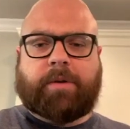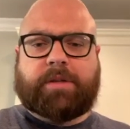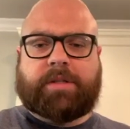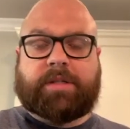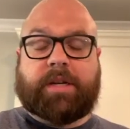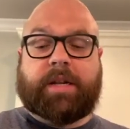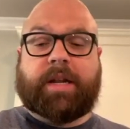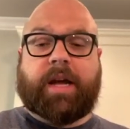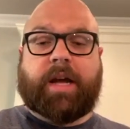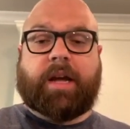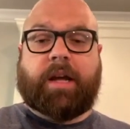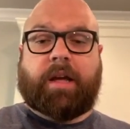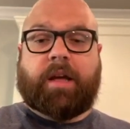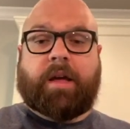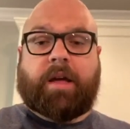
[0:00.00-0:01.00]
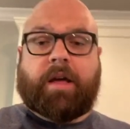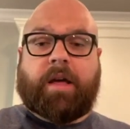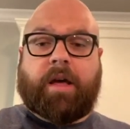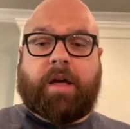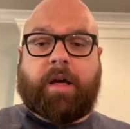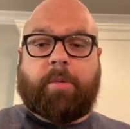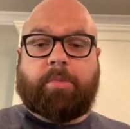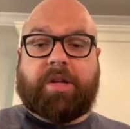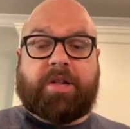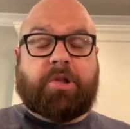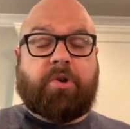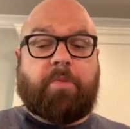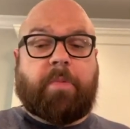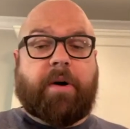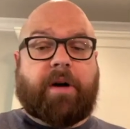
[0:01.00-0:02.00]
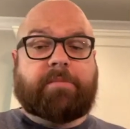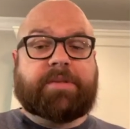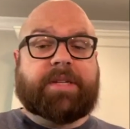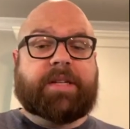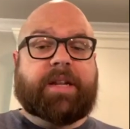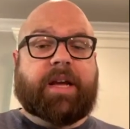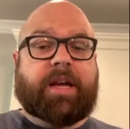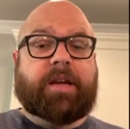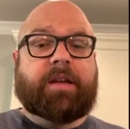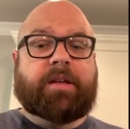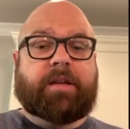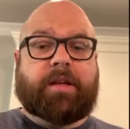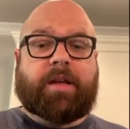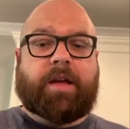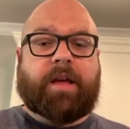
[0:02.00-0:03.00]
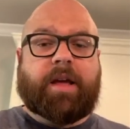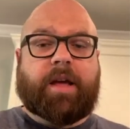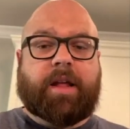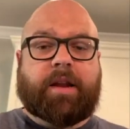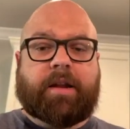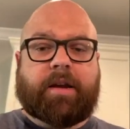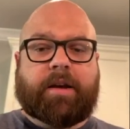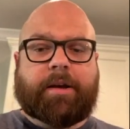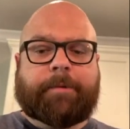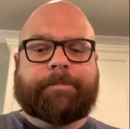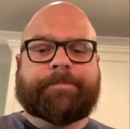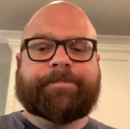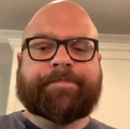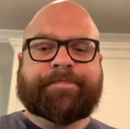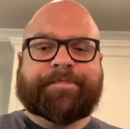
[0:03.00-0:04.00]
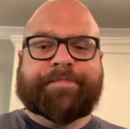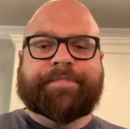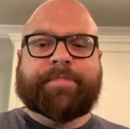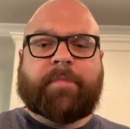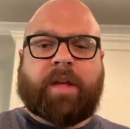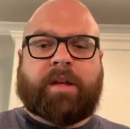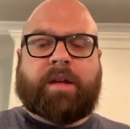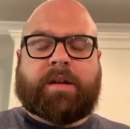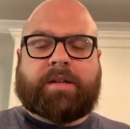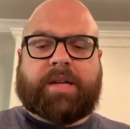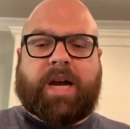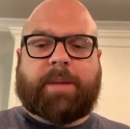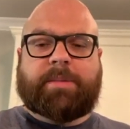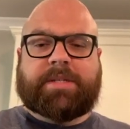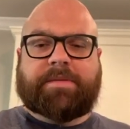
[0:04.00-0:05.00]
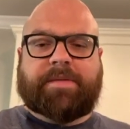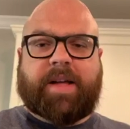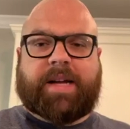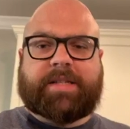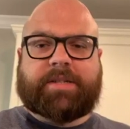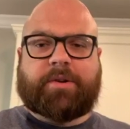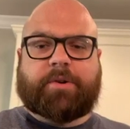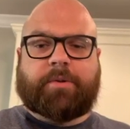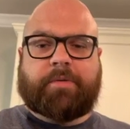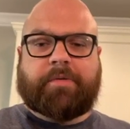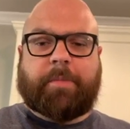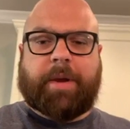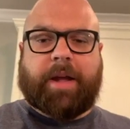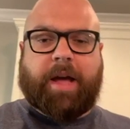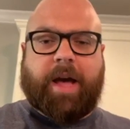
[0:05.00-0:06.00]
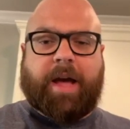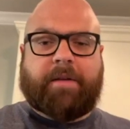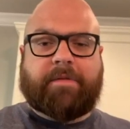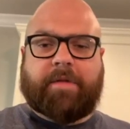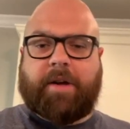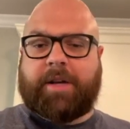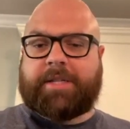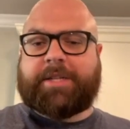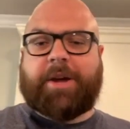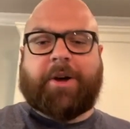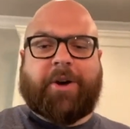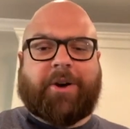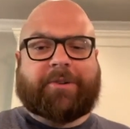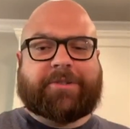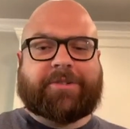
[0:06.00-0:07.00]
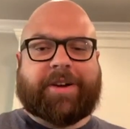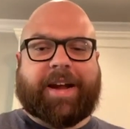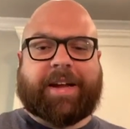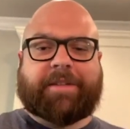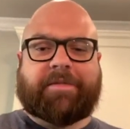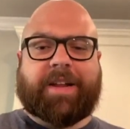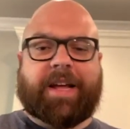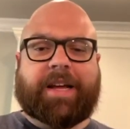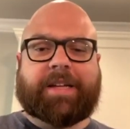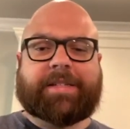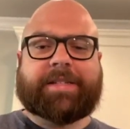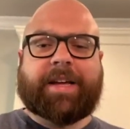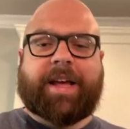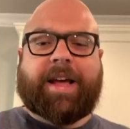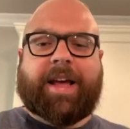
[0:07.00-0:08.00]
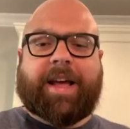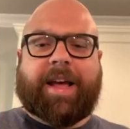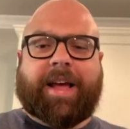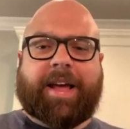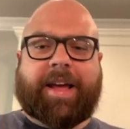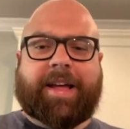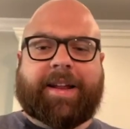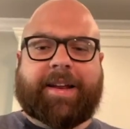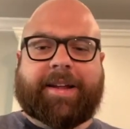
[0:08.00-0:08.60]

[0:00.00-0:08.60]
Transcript: Sunday, let alone Palm Sunday, and time is a flat circle for me. I have lost all track of days, and